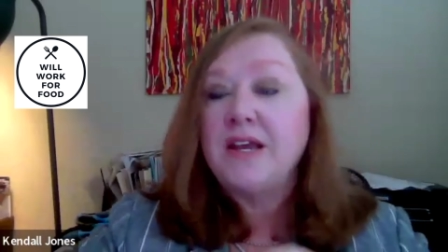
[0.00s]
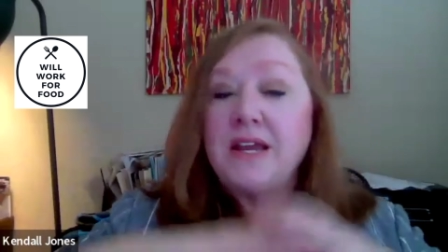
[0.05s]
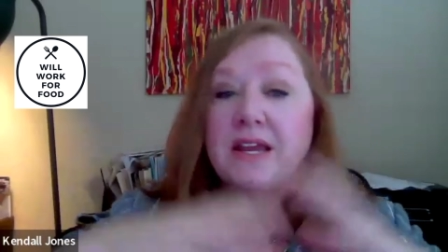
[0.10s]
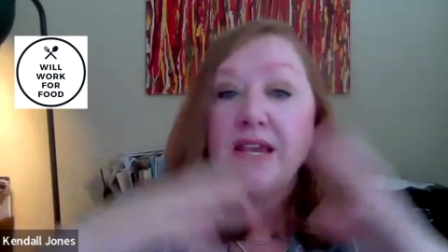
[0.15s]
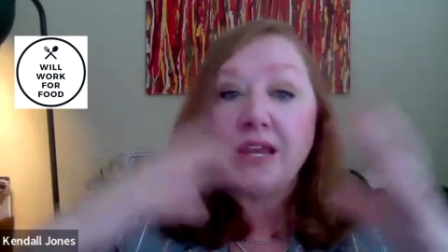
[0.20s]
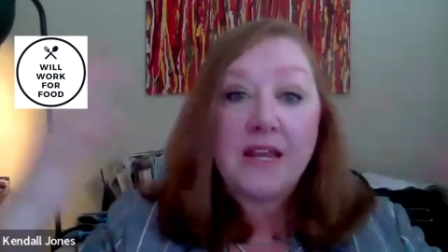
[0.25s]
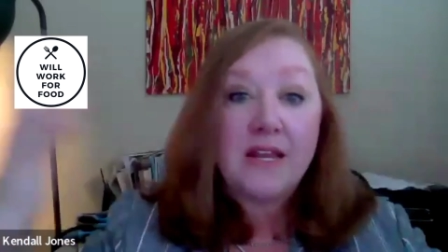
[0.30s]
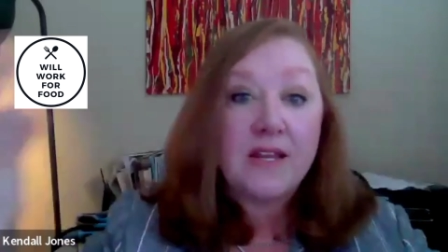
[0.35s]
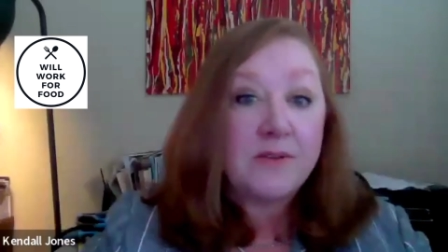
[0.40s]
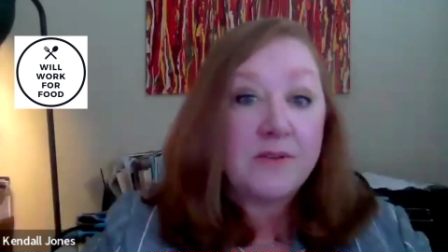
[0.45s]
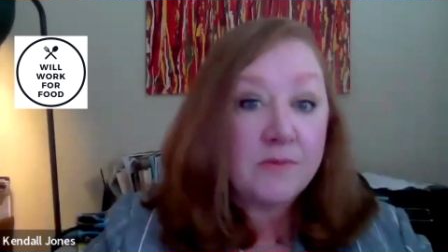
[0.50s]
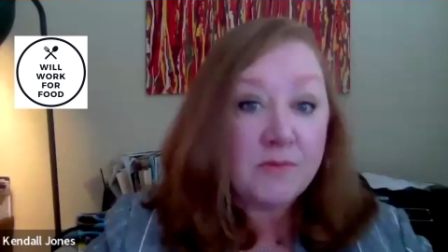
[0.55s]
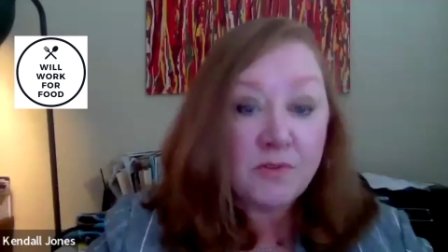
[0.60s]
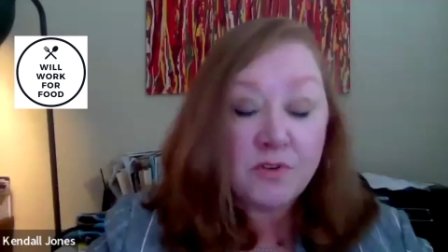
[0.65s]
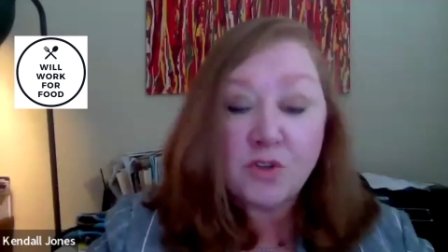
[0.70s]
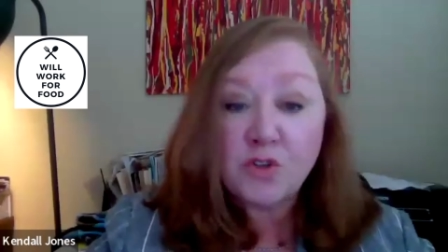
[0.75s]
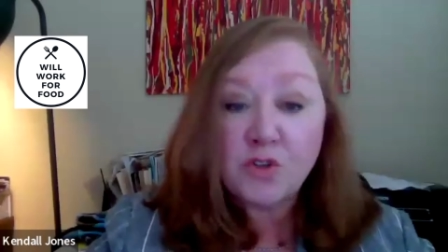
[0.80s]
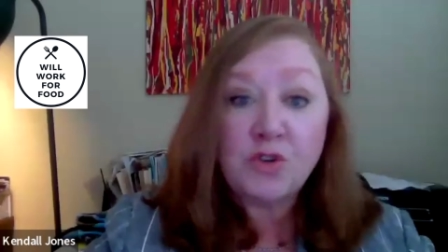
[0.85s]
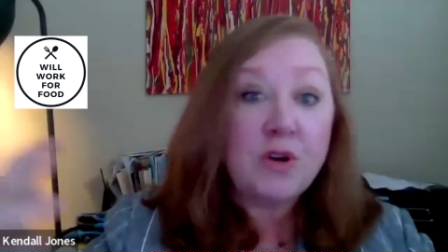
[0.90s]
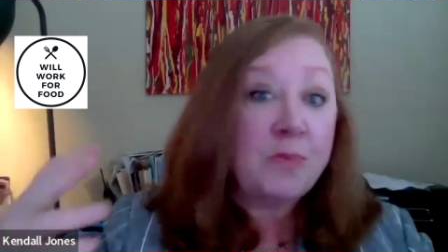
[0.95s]
It
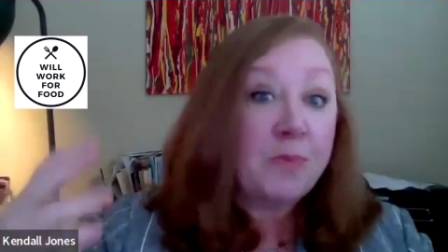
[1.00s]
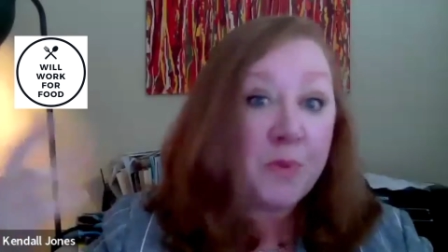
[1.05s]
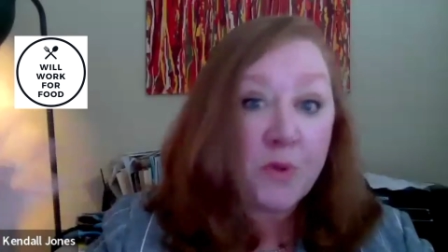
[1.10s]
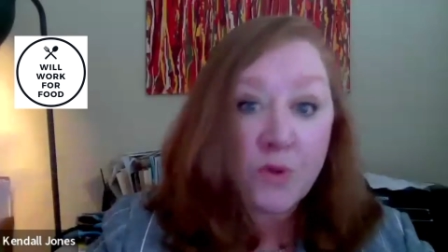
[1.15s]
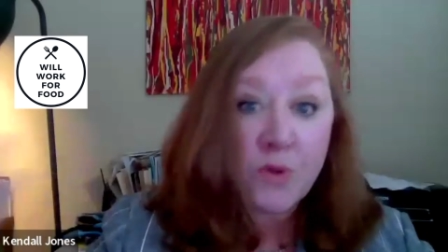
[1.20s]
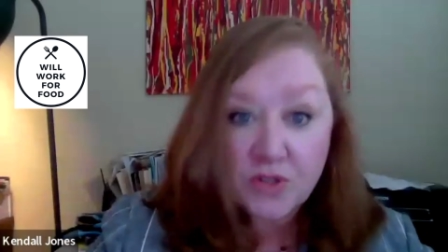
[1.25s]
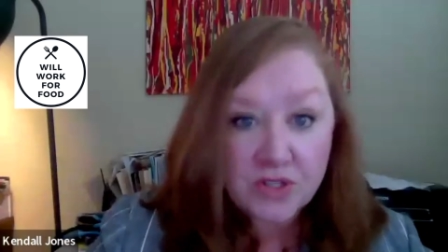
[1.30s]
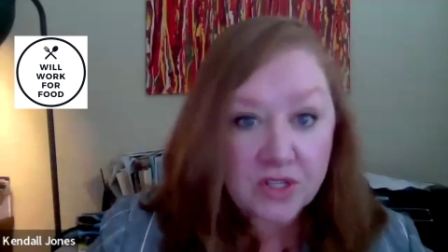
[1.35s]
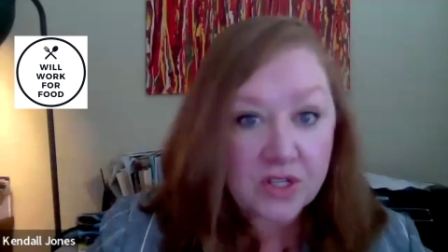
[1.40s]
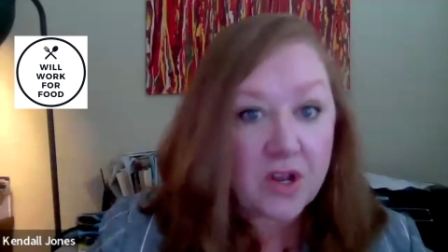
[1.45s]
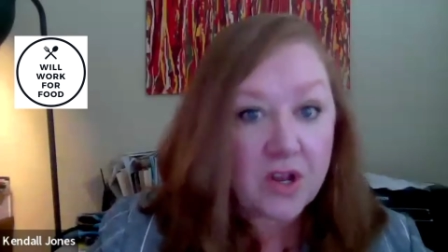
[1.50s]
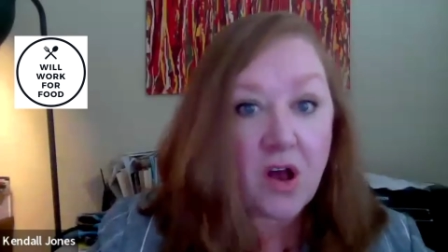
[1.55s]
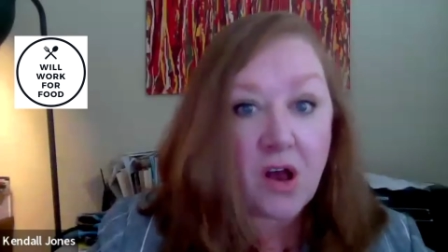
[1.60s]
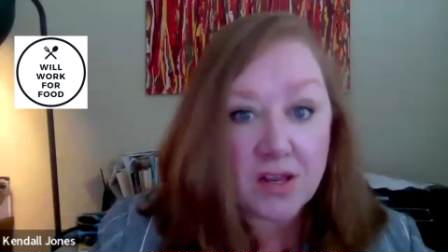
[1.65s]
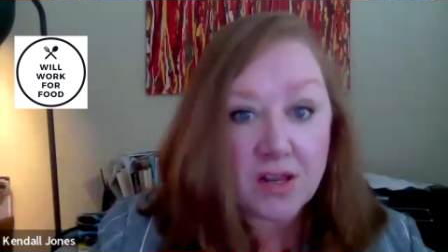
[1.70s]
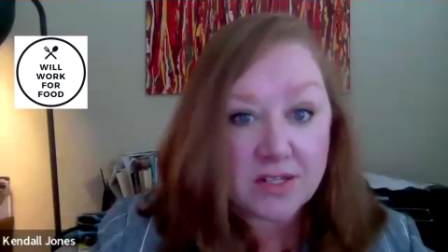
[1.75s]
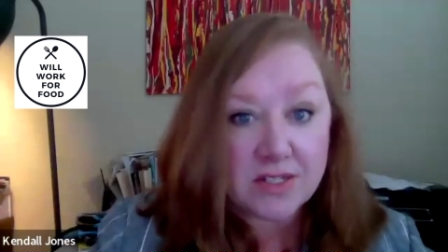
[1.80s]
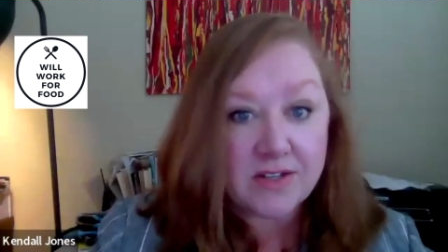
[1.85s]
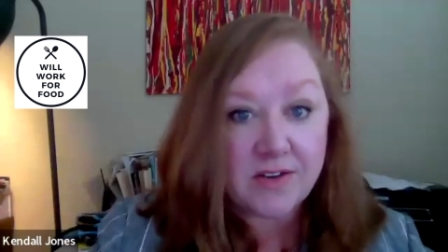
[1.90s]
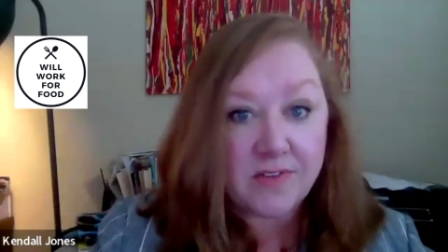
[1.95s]
triples the
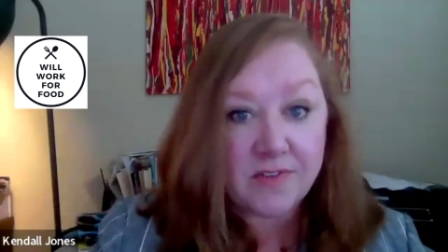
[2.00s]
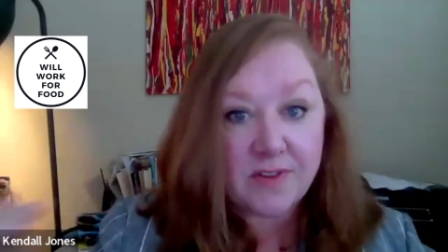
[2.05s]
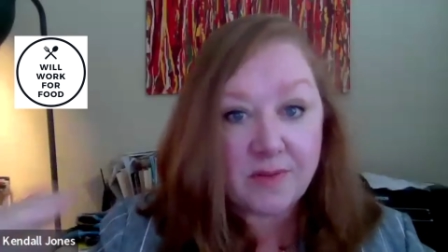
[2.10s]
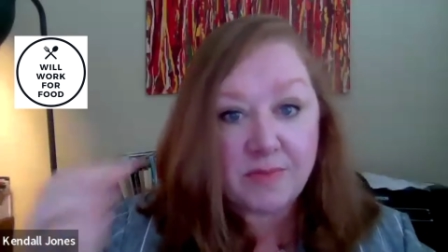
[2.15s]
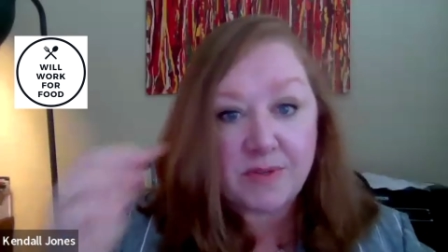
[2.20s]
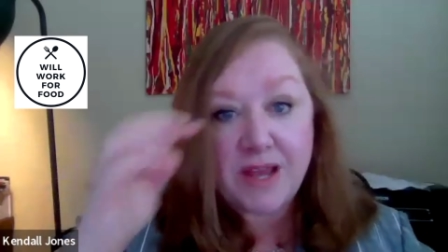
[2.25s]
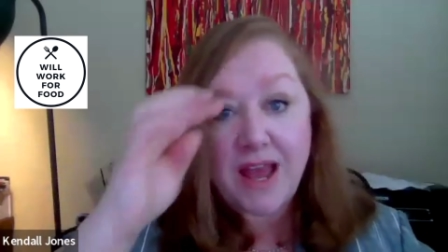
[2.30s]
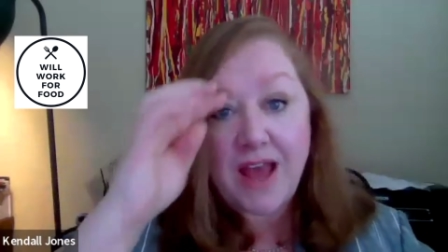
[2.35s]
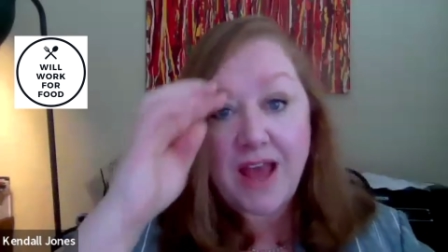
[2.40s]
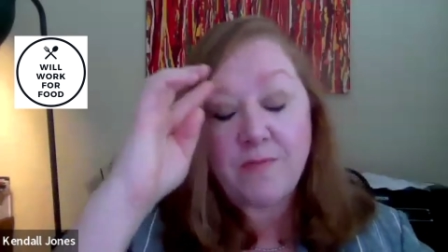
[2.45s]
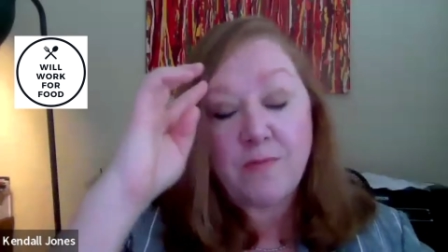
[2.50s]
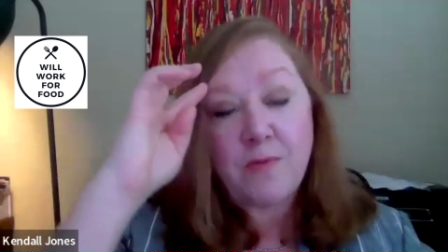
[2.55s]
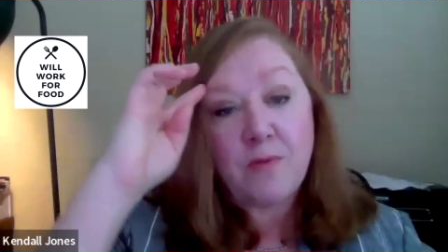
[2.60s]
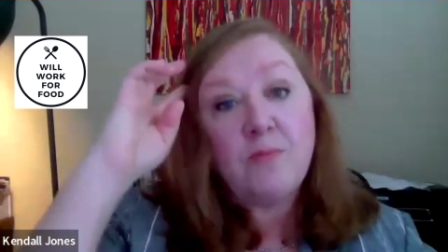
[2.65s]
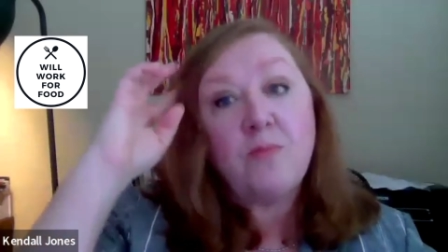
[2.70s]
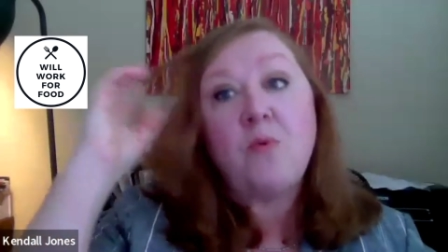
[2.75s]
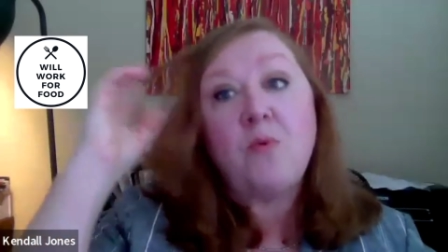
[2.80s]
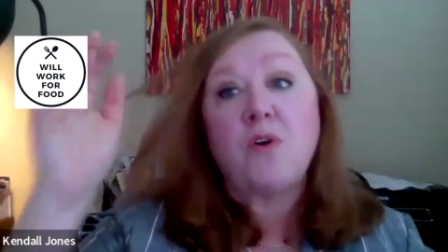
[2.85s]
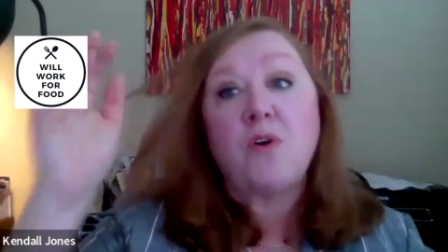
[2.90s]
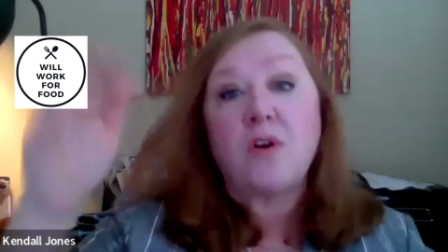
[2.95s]
cost of them to have
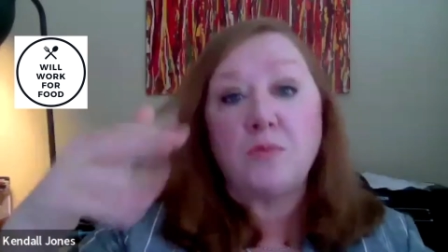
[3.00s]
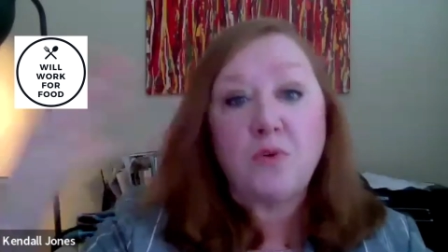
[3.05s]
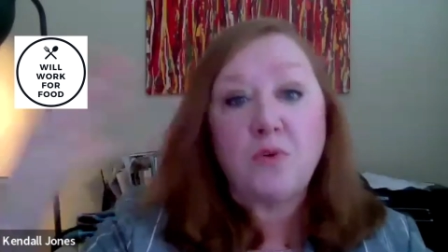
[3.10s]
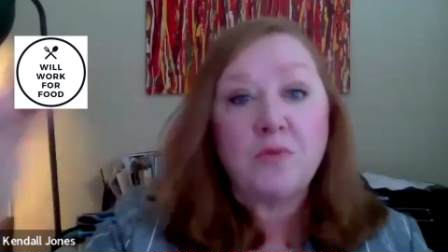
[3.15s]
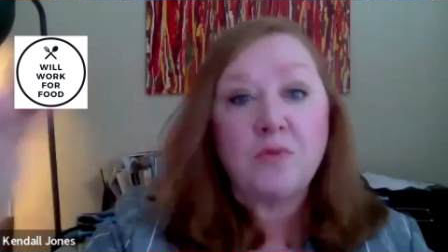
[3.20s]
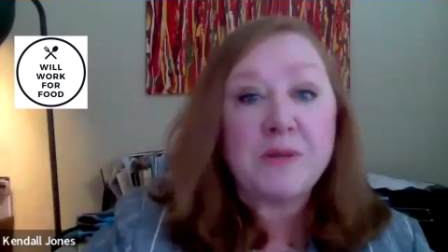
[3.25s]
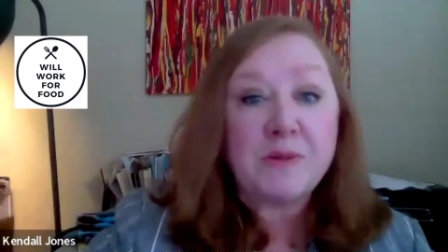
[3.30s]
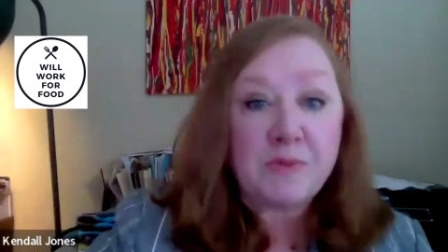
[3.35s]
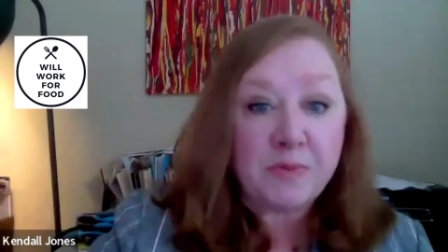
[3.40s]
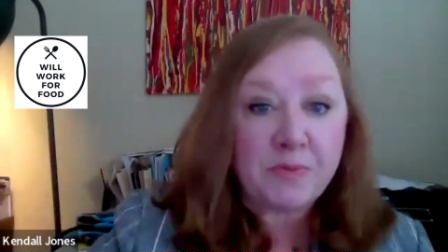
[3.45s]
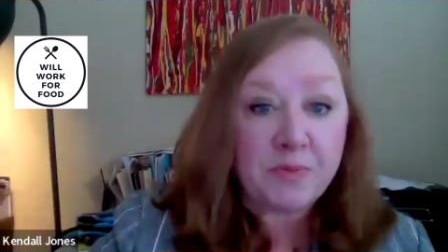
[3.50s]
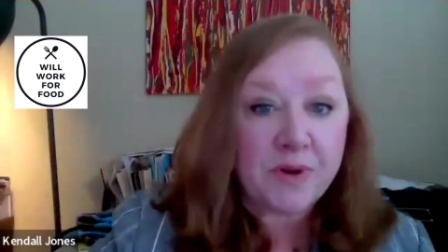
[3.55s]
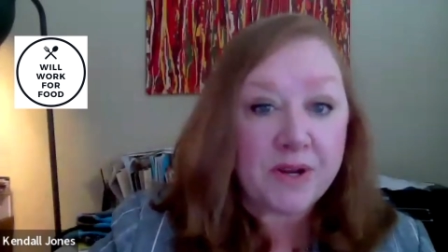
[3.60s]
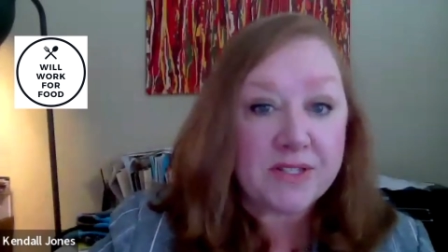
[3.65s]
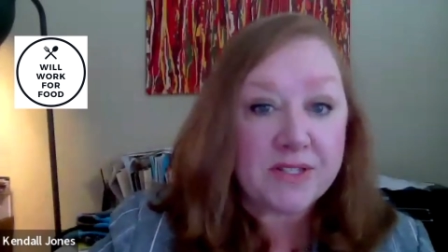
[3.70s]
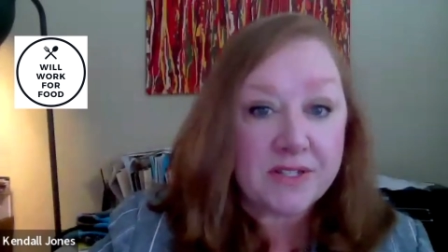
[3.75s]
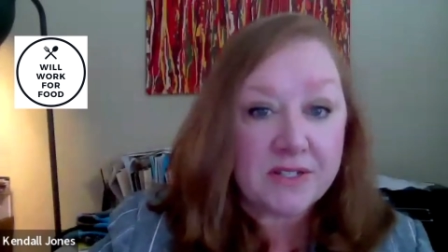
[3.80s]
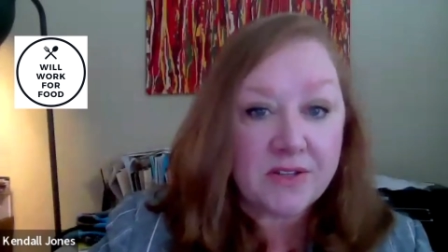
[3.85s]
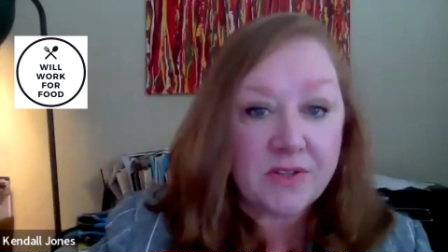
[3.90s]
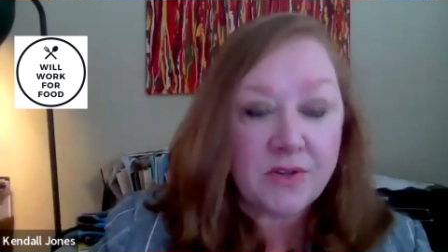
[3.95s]
more and more people
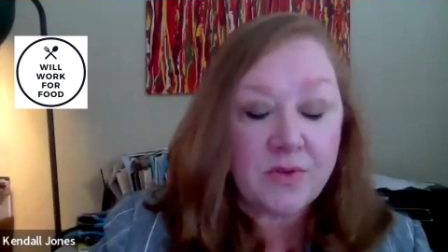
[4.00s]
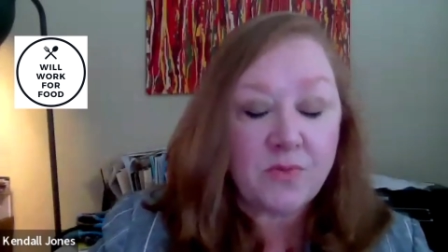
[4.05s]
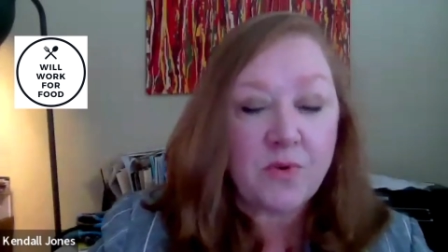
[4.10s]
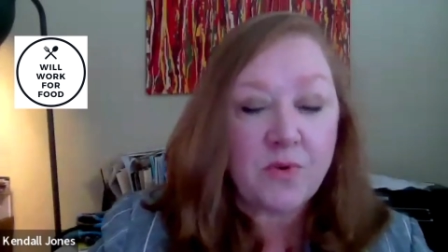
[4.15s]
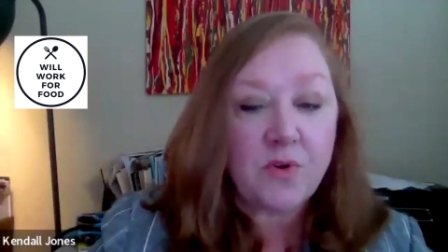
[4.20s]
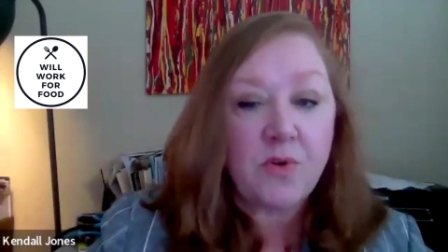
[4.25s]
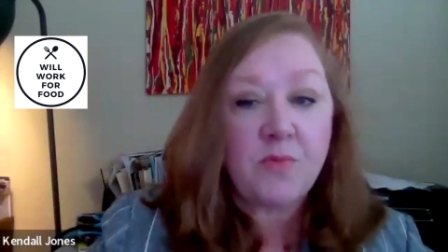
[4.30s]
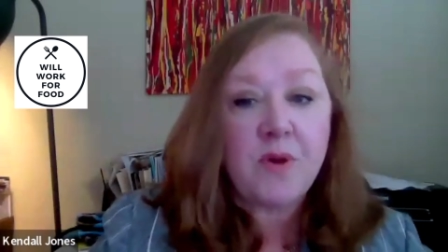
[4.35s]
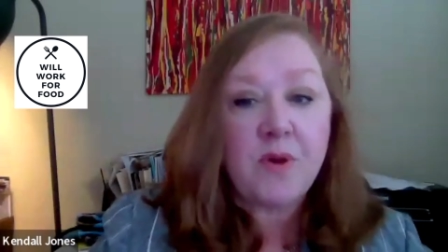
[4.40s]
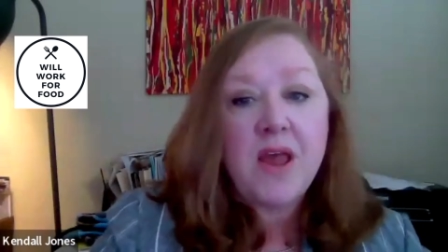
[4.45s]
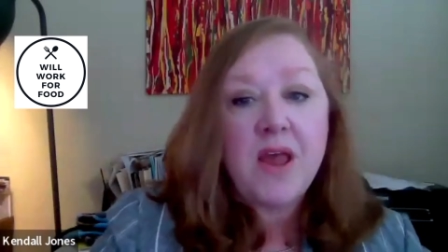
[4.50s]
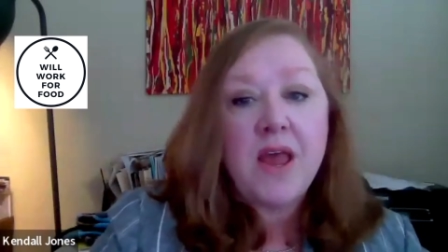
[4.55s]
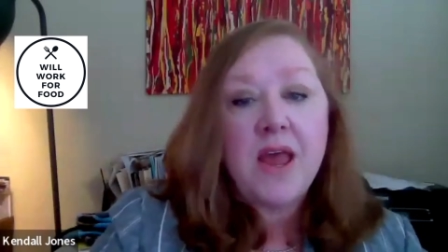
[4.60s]
present in the room.